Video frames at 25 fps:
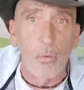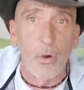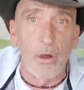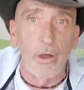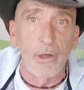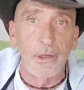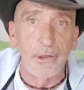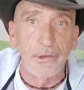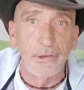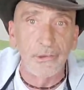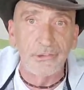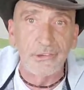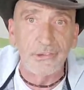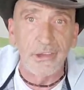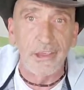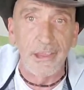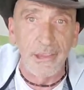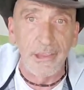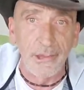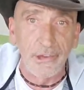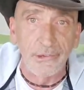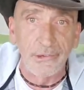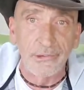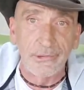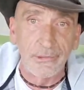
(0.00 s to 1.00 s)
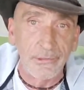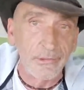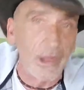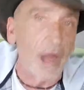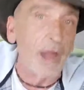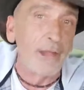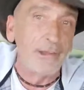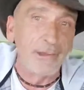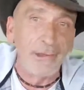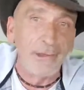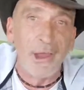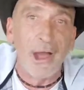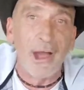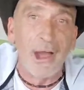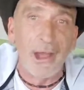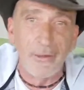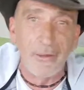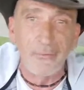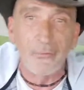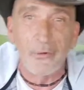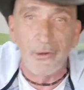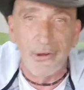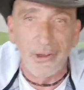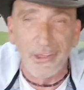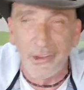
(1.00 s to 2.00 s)
was his
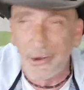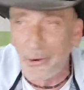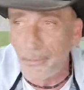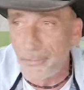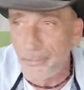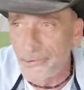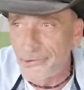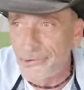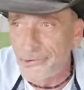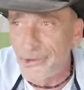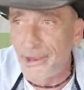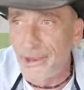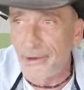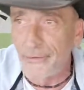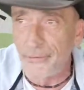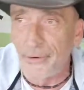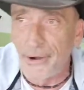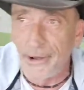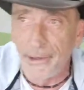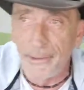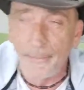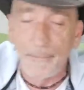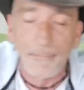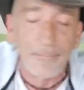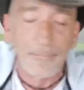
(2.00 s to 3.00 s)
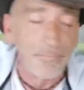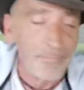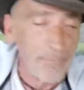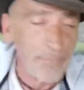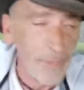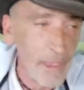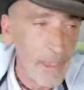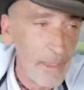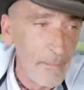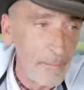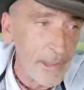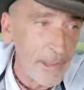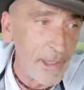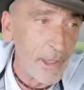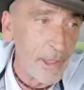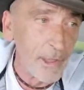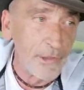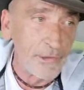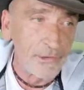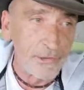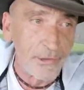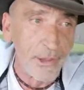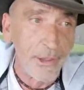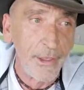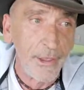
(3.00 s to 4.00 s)
99, 100%, right?
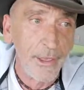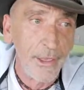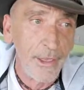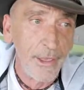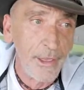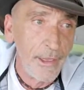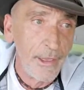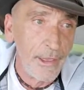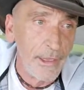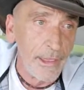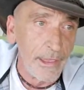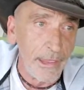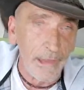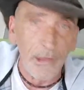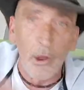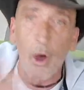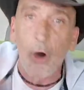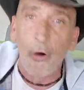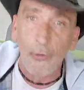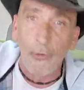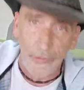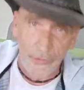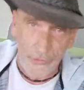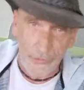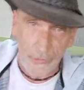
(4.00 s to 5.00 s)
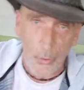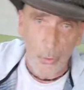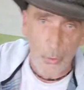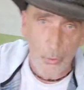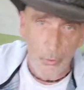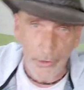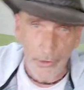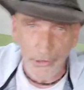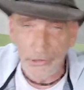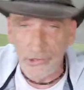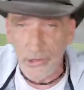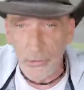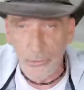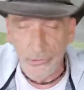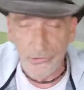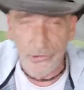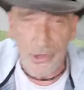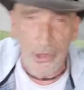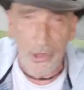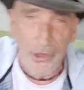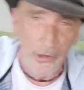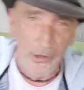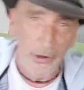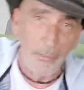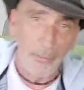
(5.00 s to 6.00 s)
Because in all his stories, he was
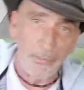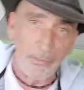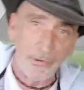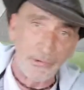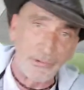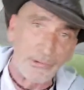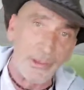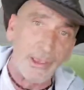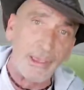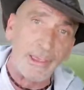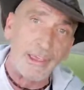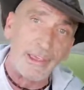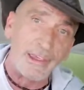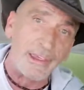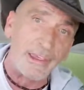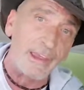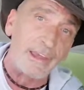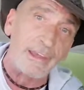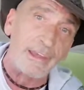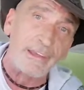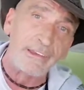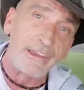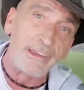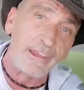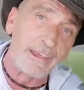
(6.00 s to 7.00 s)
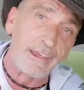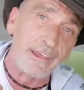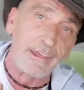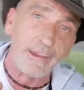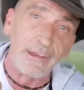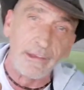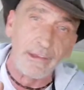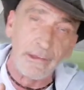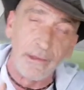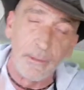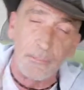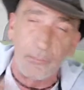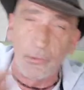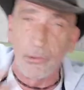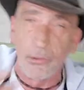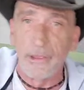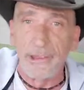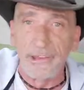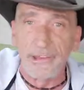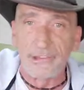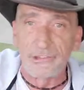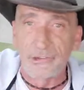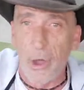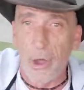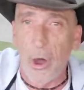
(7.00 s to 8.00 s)
100%, and in the
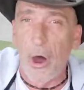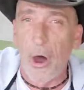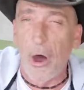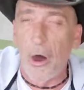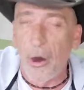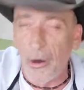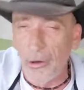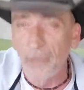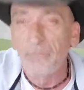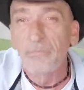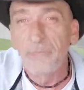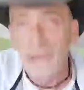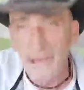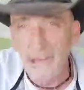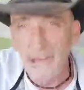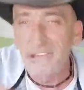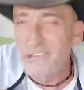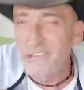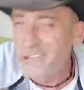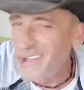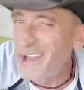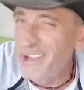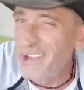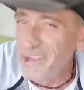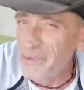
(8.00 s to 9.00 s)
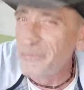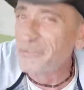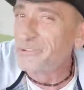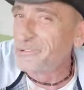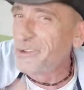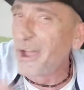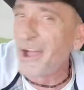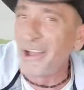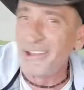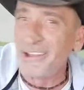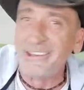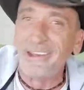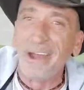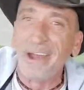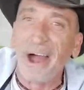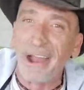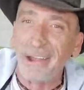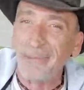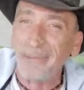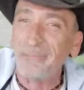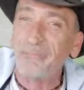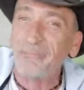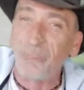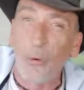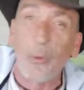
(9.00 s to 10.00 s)
police call, he said he was
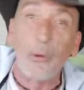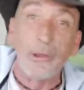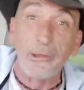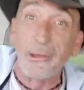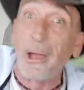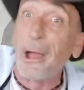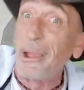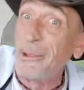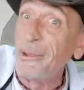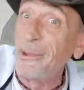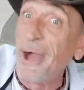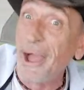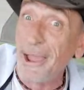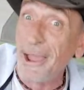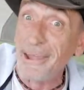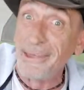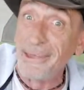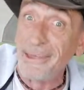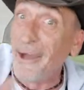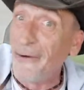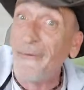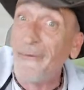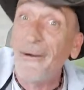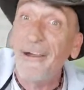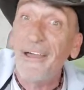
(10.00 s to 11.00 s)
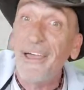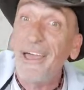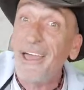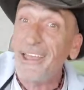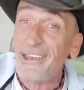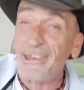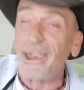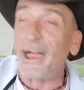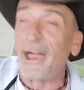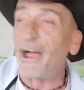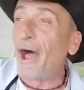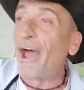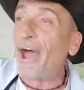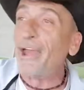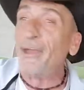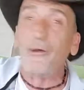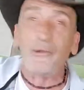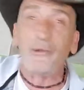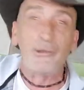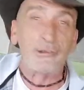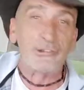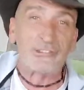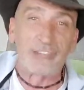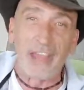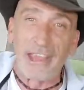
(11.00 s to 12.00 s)
99.99. Now I know
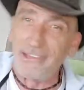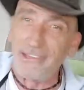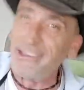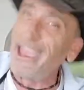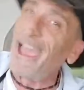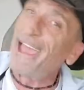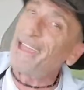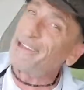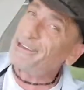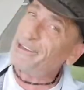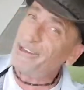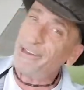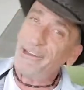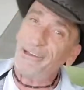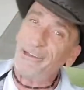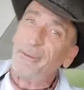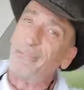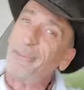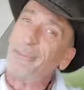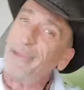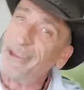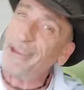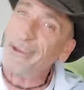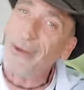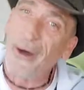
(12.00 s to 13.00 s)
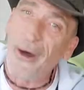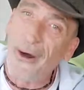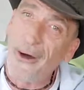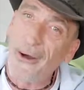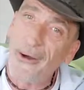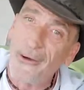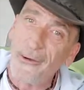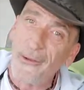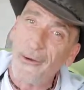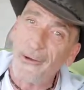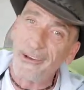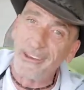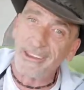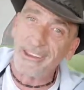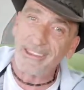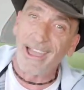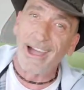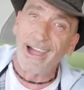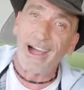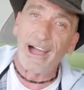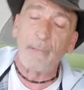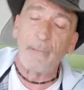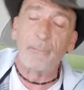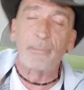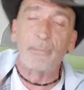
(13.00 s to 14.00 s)
you're saying, Yankee, you're being hard on the
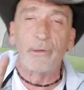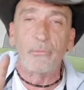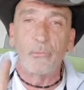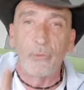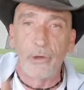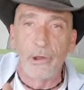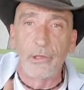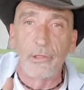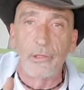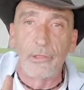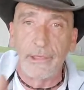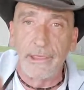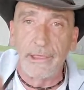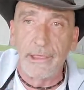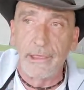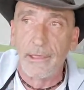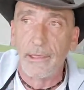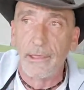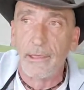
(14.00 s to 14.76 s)
guy, but really,